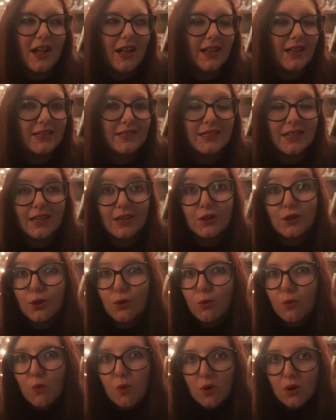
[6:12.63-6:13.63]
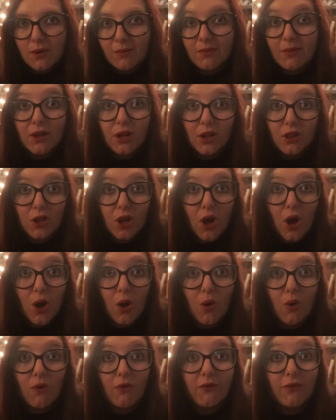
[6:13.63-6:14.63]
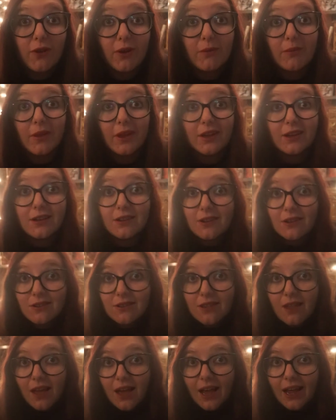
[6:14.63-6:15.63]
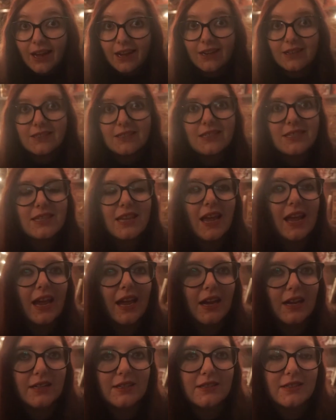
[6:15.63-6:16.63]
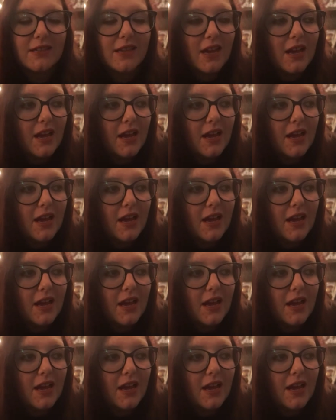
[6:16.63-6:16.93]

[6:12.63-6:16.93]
is like the warm glow from like your lights and